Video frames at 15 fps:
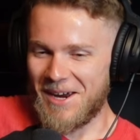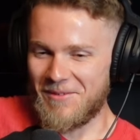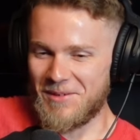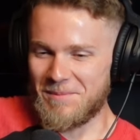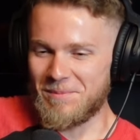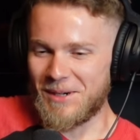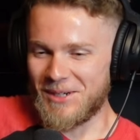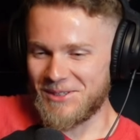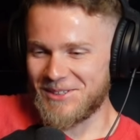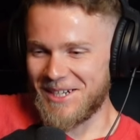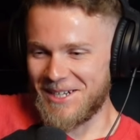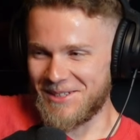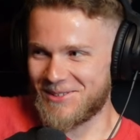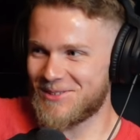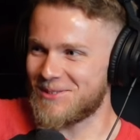Every bird's
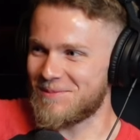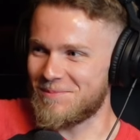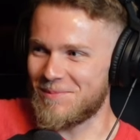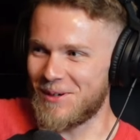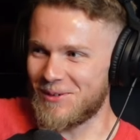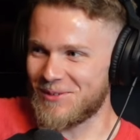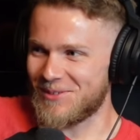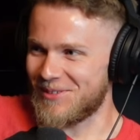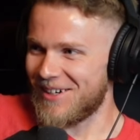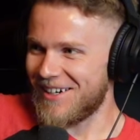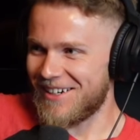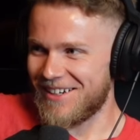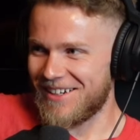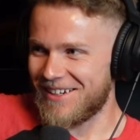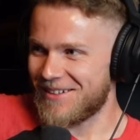getting smoked
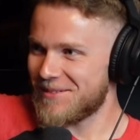right now.